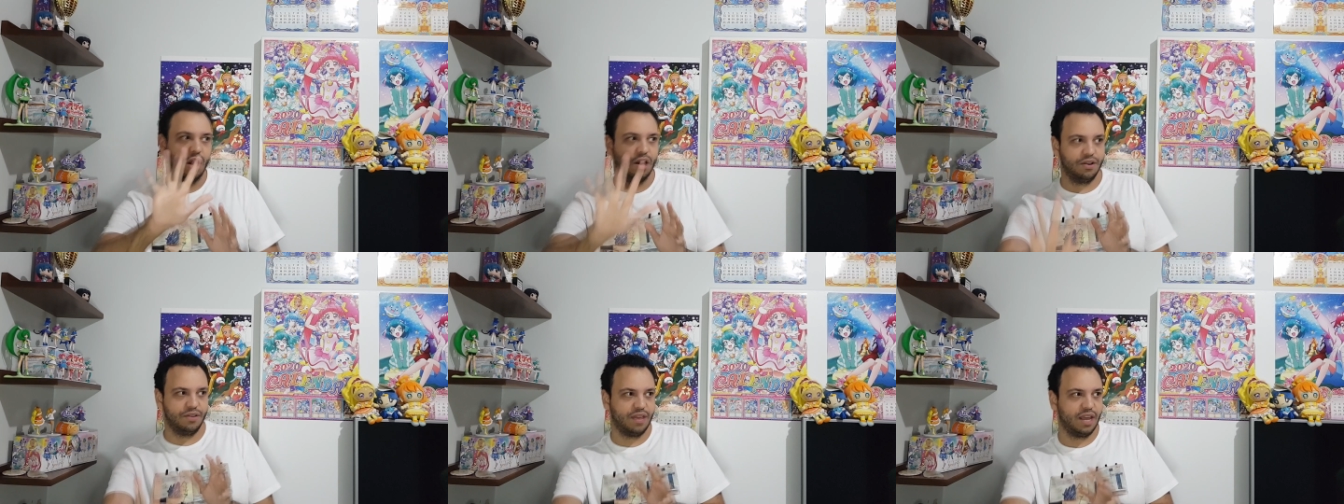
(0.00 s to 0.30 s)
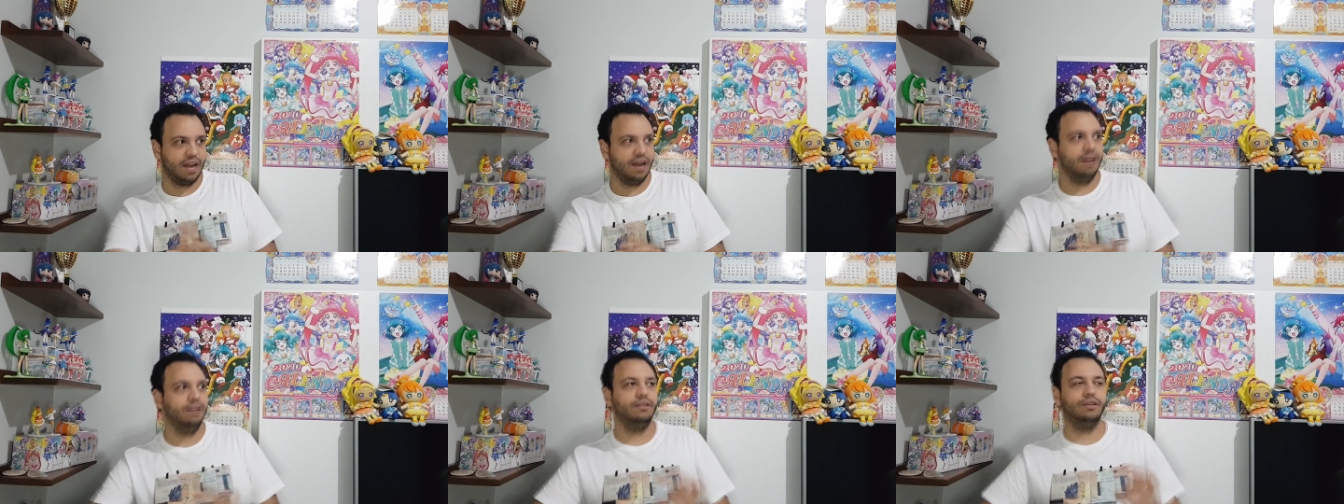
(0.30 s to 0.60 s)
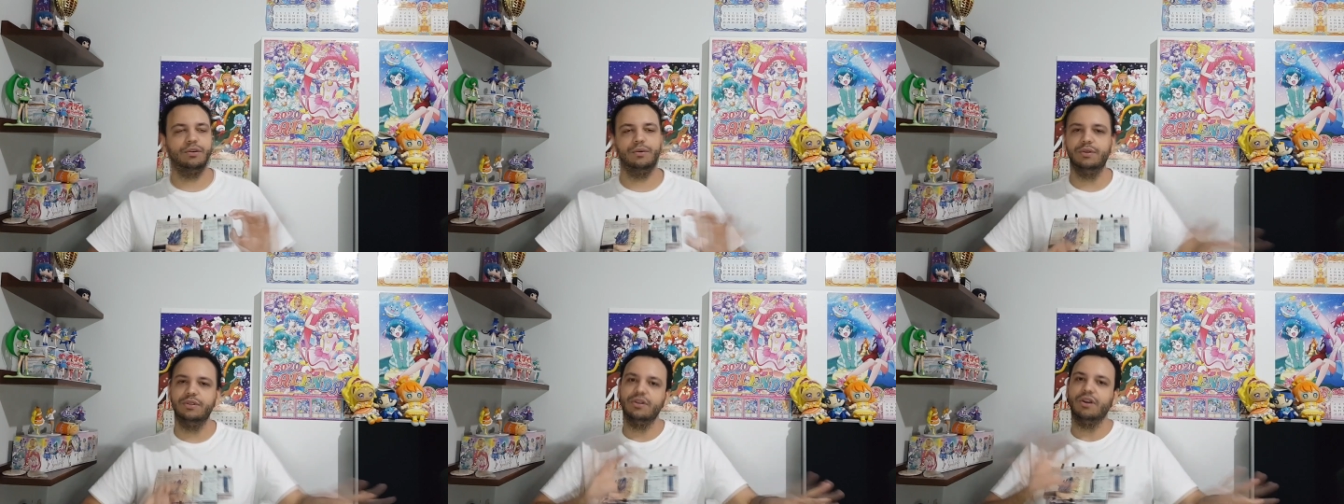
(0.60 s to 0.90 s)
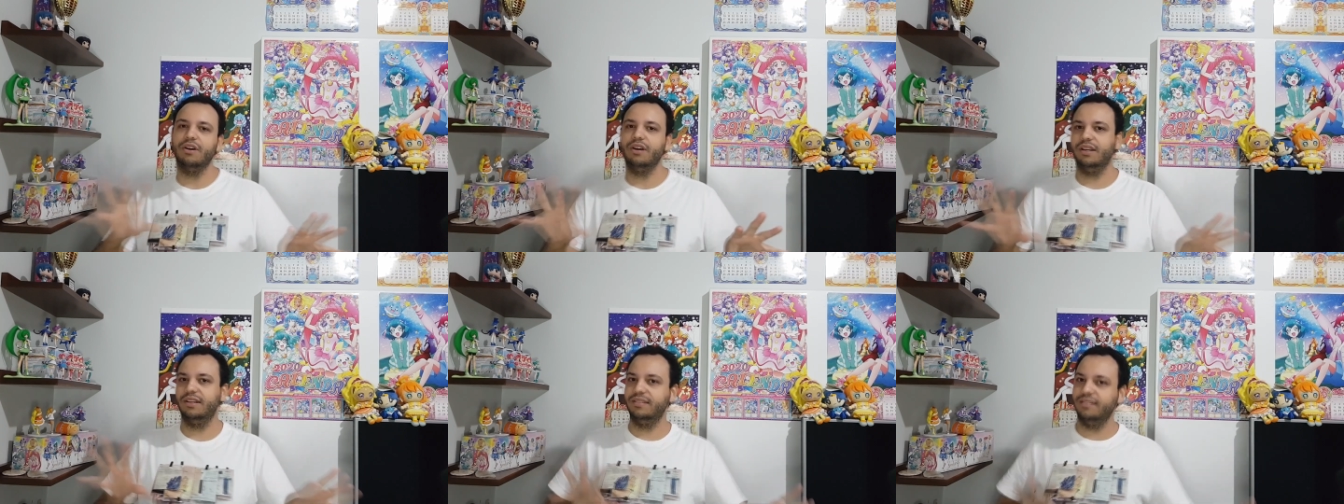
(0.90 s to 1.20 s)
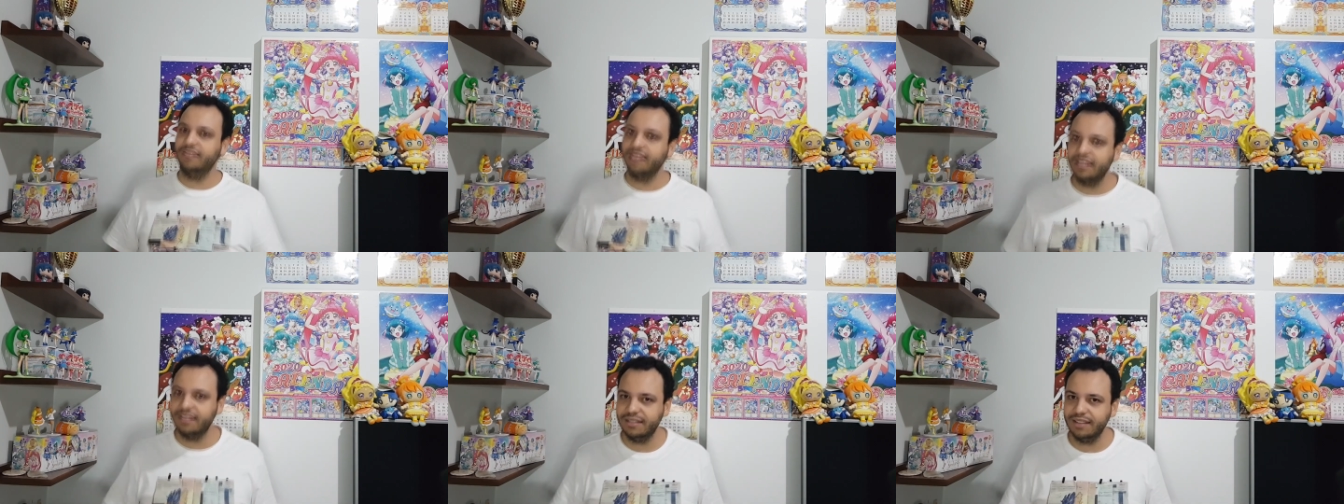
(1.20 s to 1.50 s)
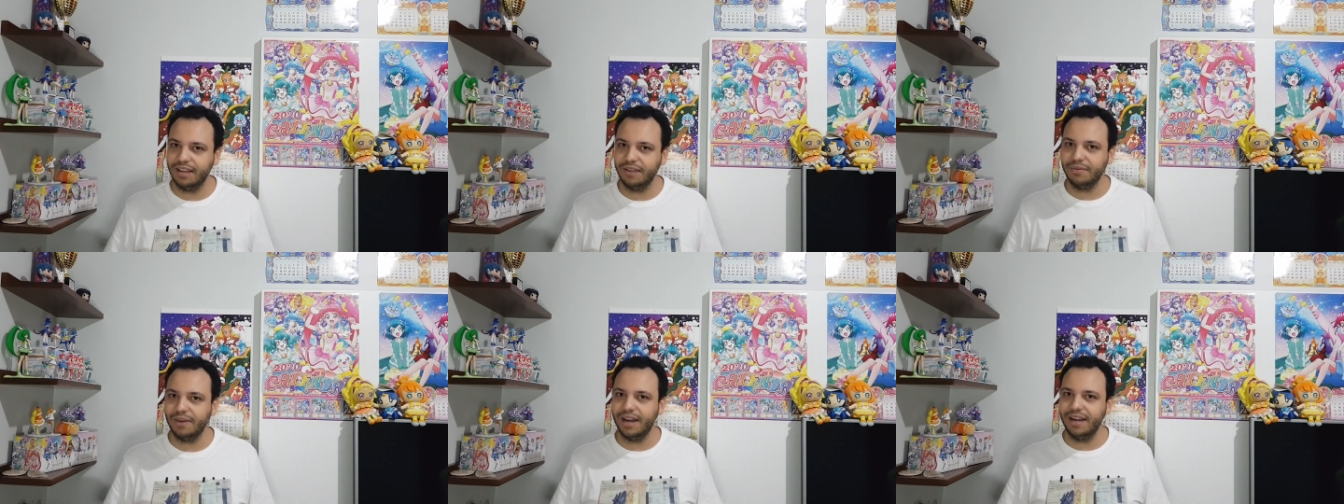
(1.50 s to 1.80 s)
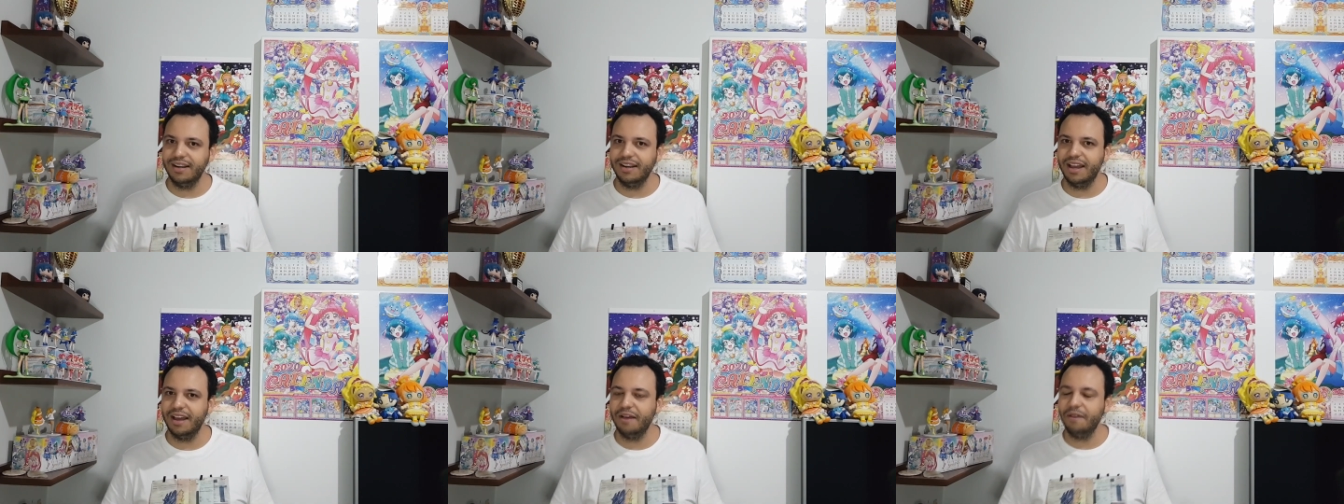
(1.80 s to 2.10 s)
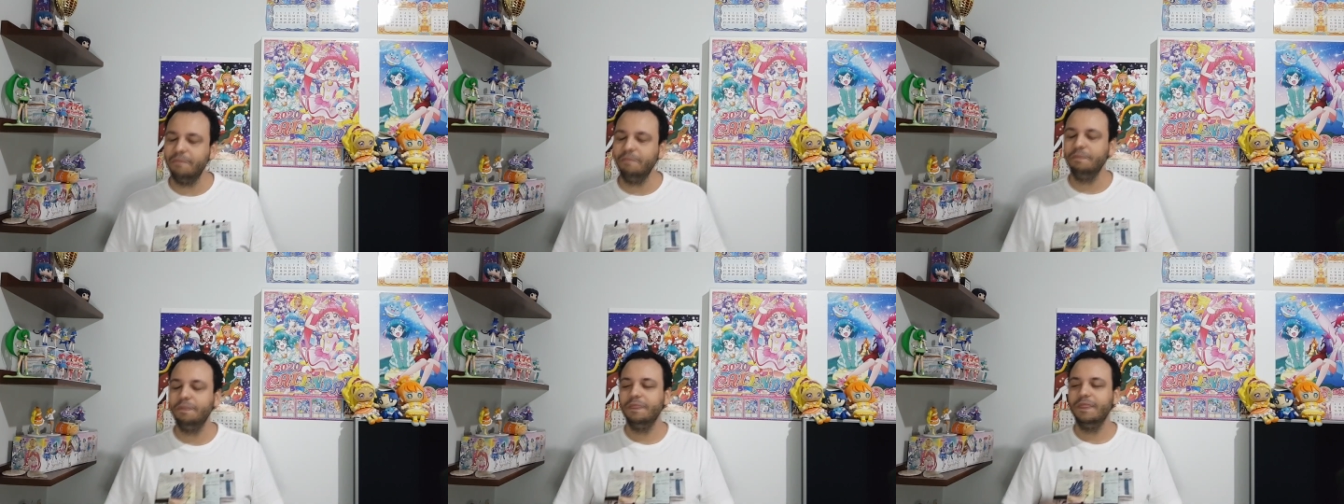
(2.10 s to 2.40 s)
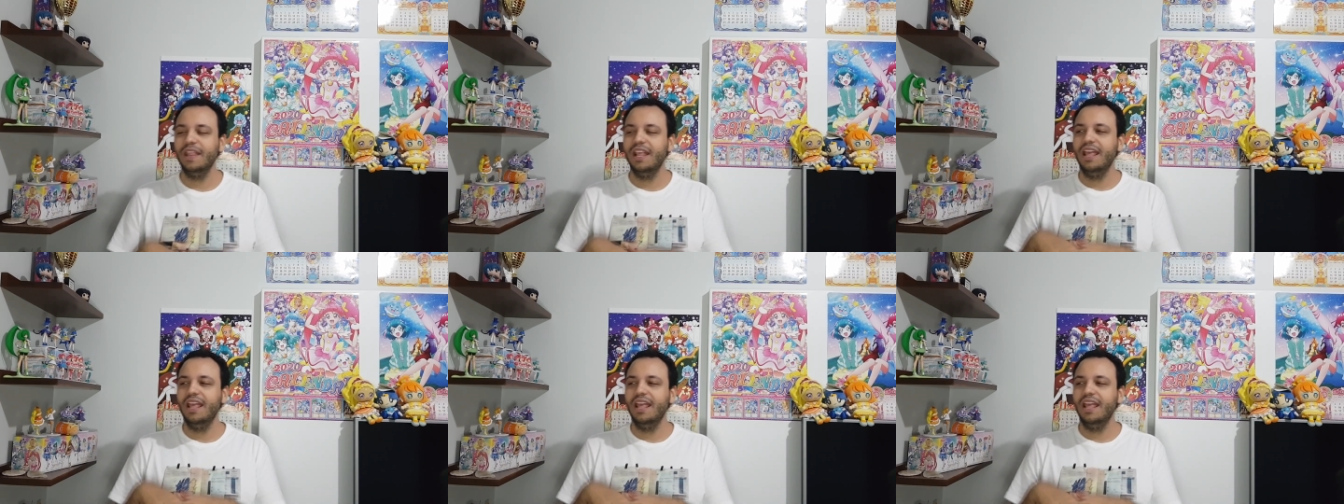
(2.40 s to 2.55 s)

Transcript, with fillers: are there. The cures are existing right now.